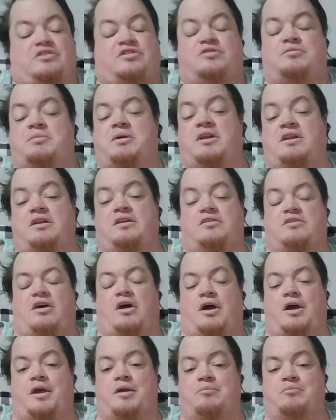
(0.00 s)
in spending
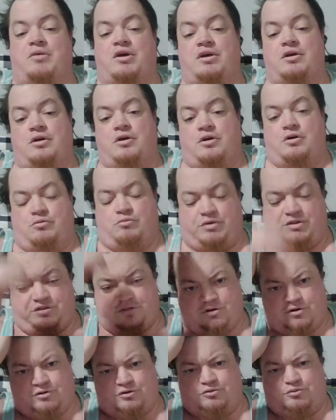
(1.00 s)
time
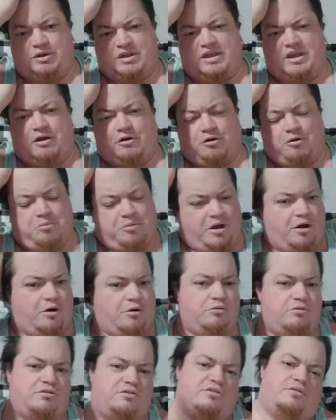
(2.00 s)
with those we care
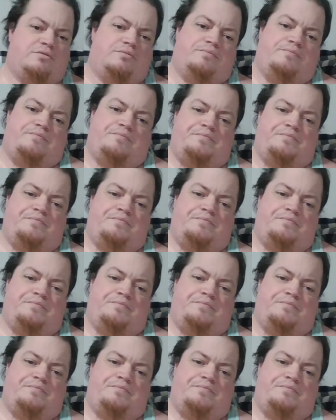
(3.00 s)
about.